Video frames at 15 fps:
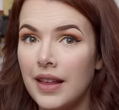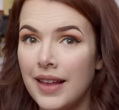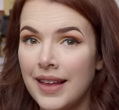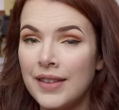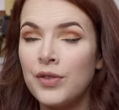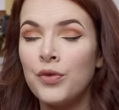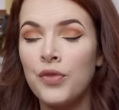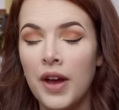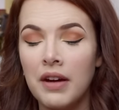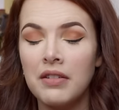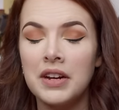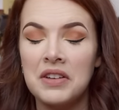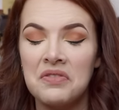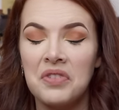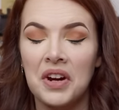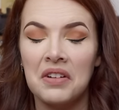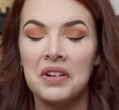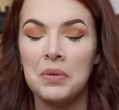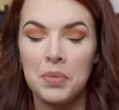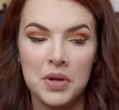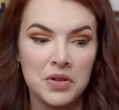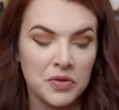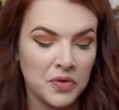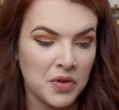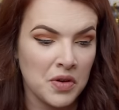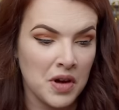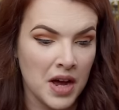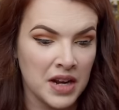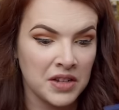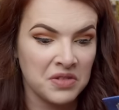it's very, very
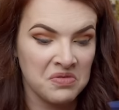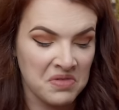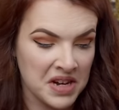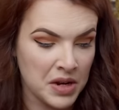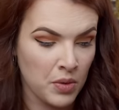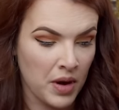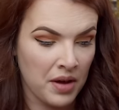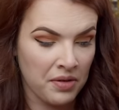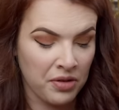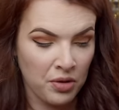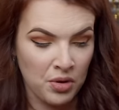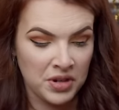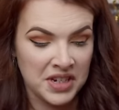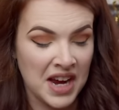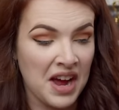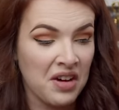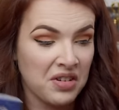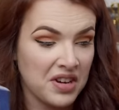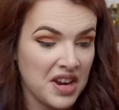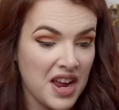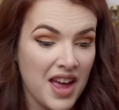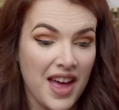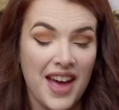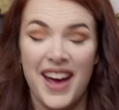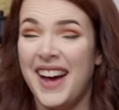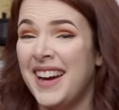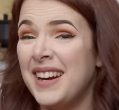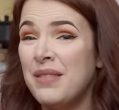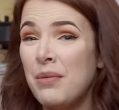beautiful and it's really well thought out. And